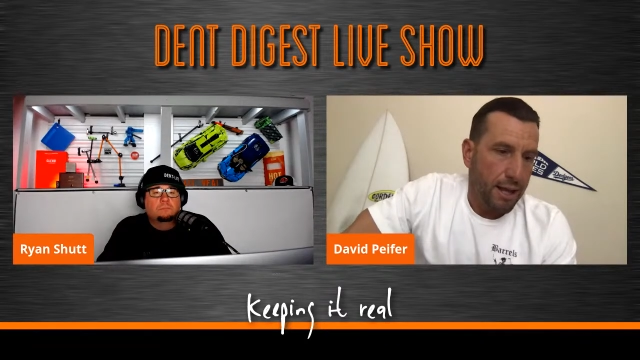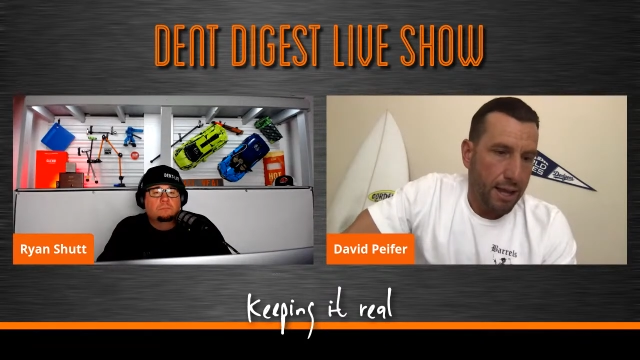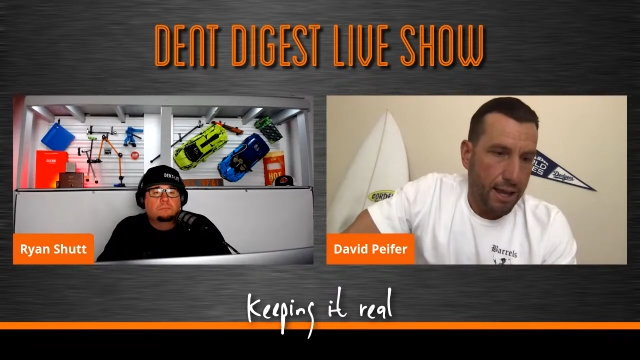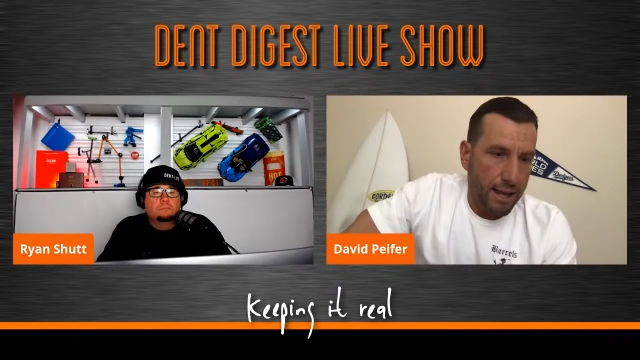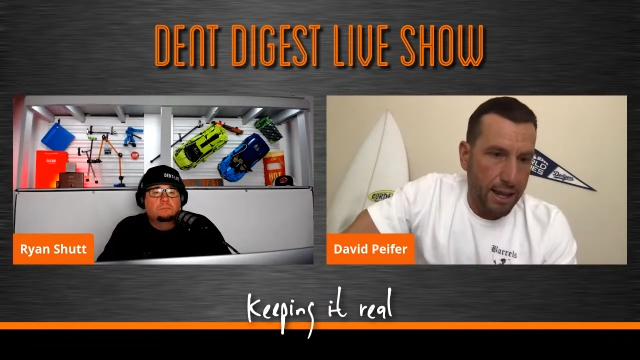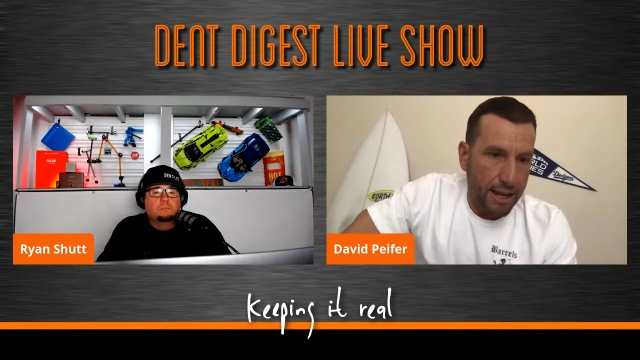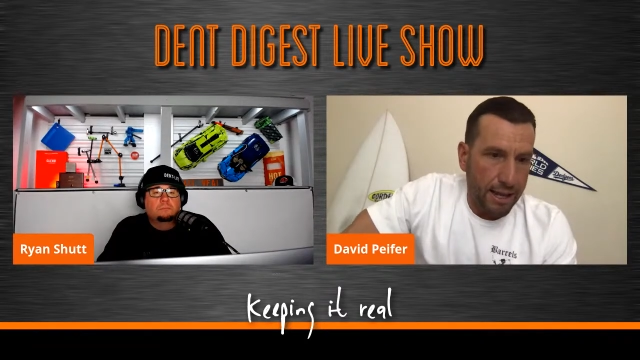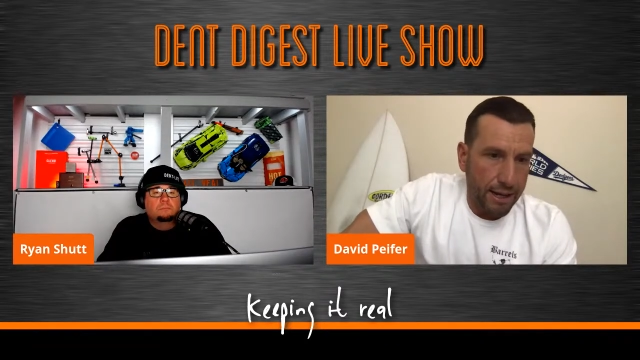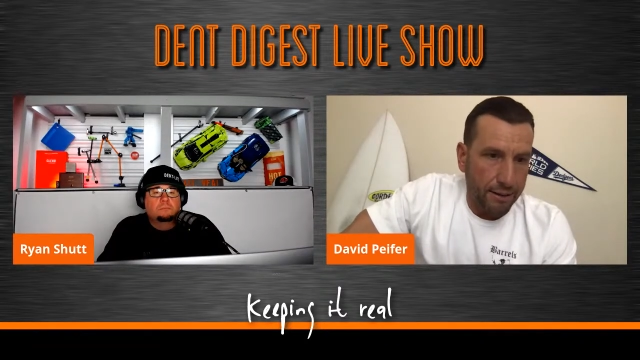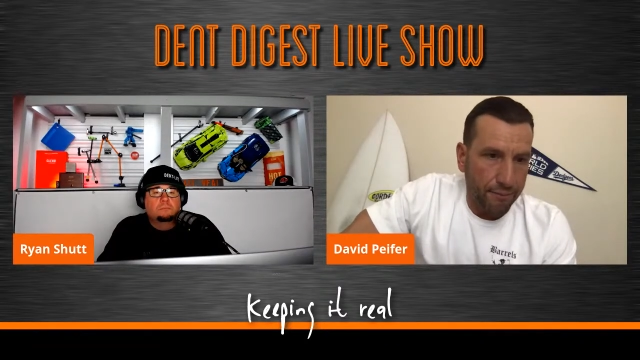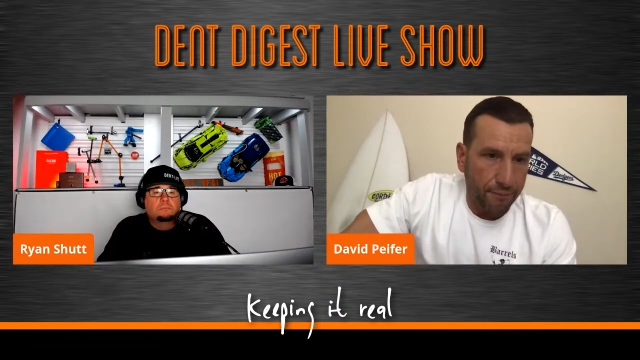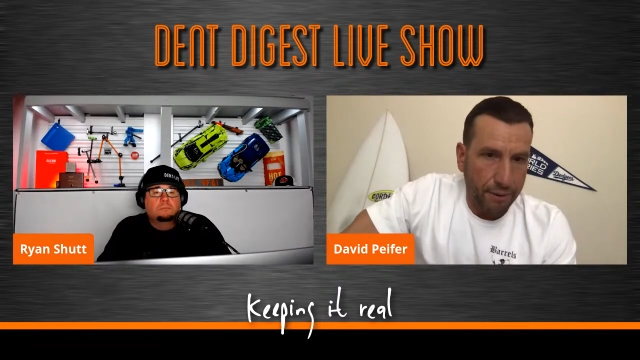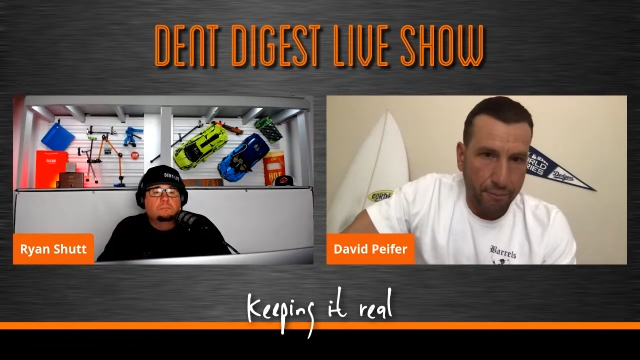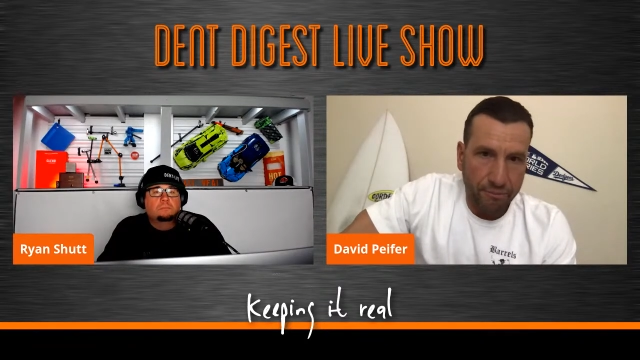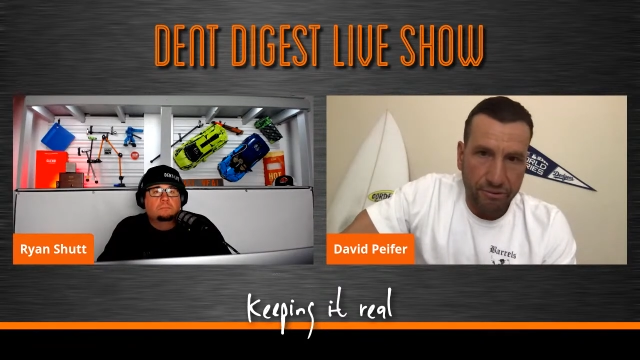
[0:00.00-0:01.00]

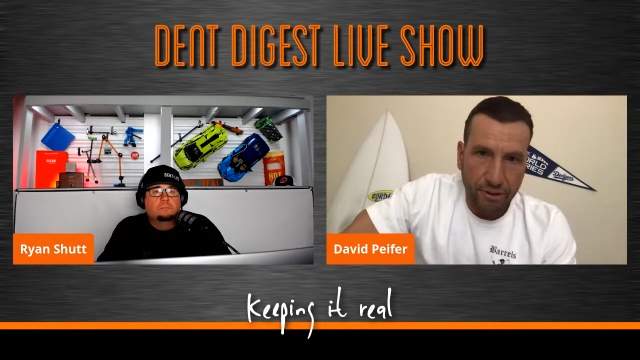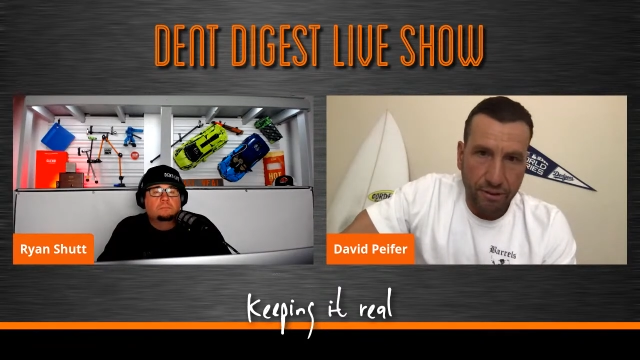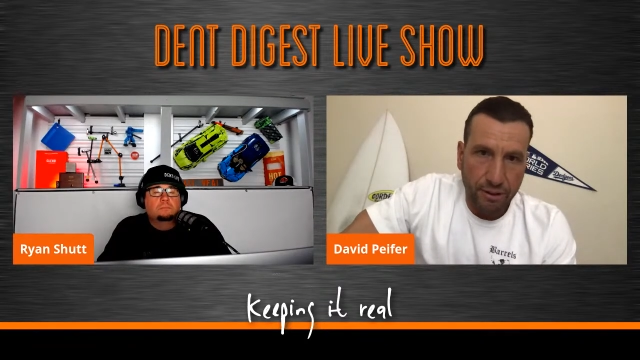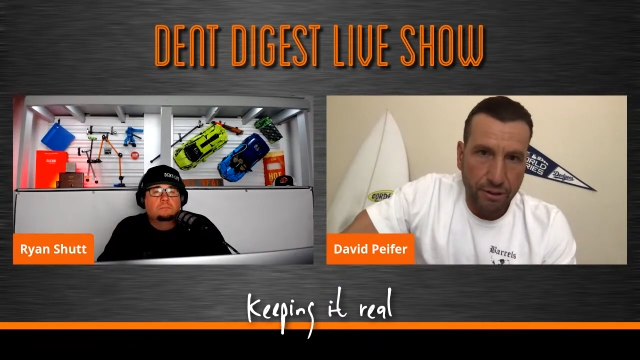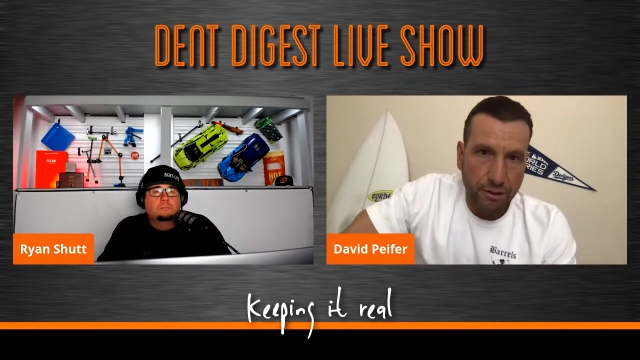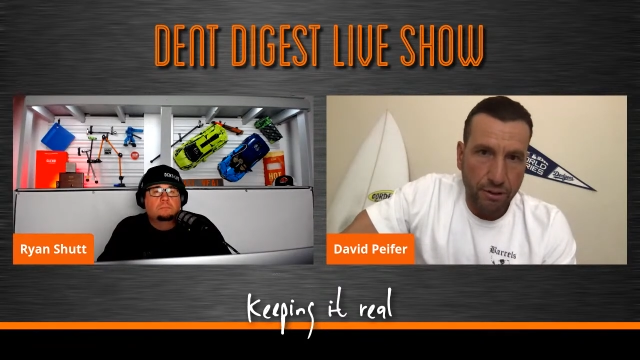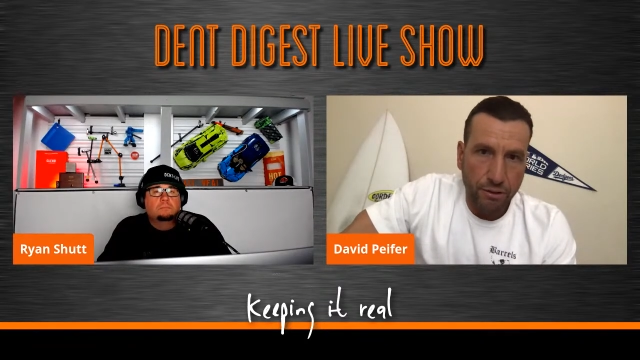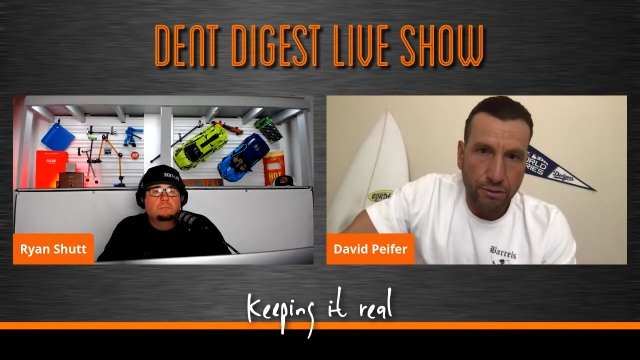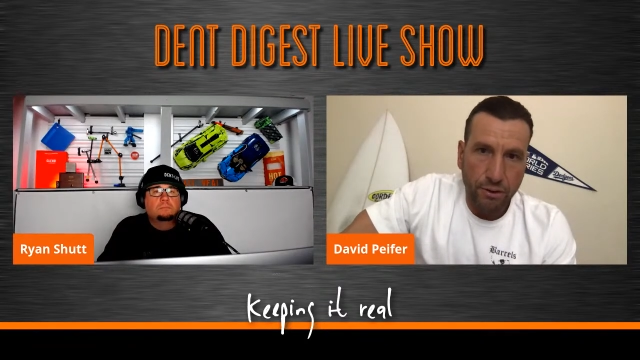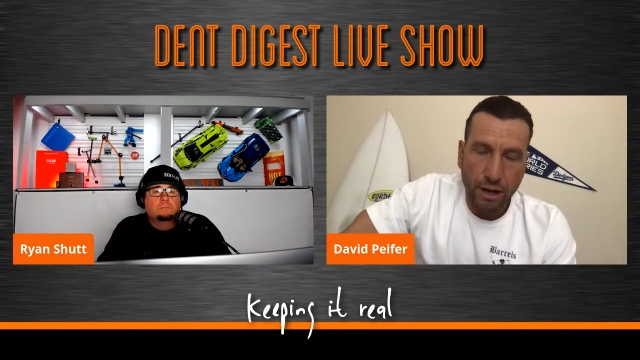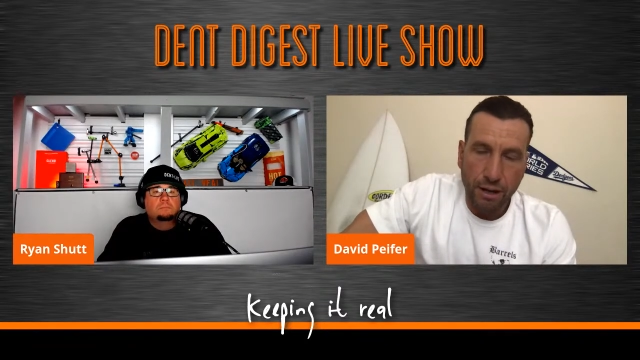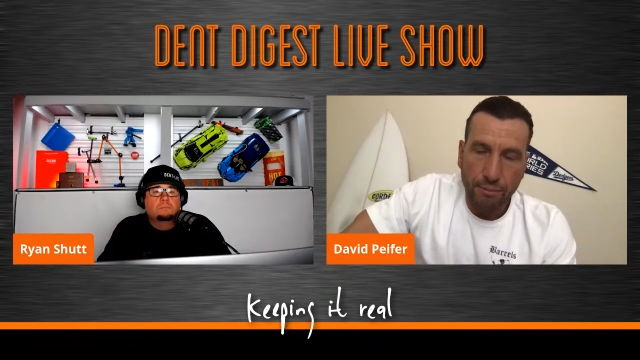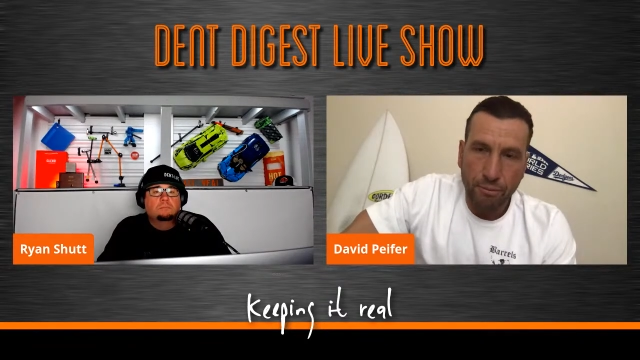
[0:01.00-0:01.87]
And I'm sitting there doing crown